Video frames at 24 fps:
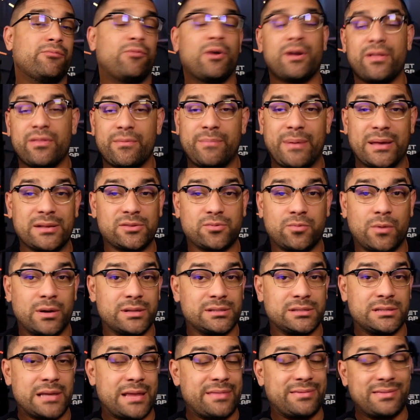of the best ones,
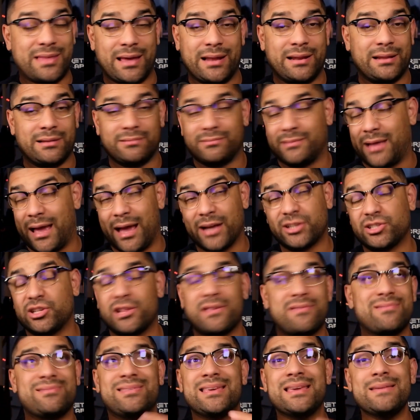that actually
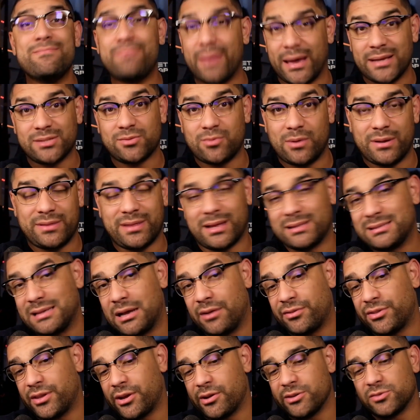the best one that's out
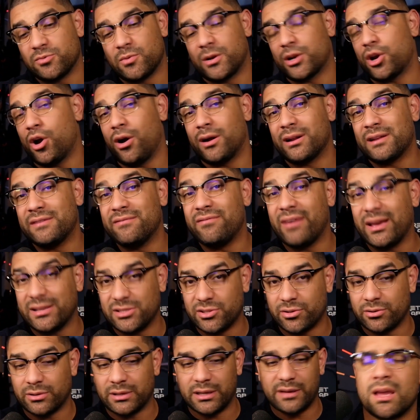there, is one called Investor
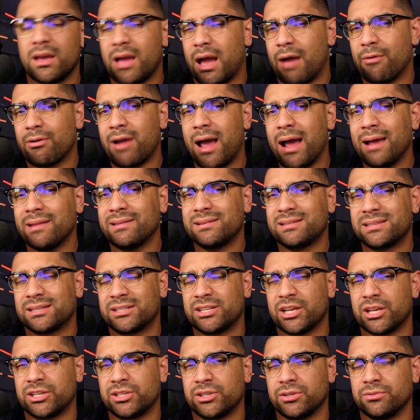Lift. I would highly
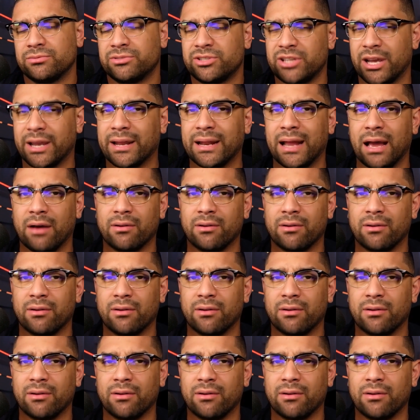suggest you check it out.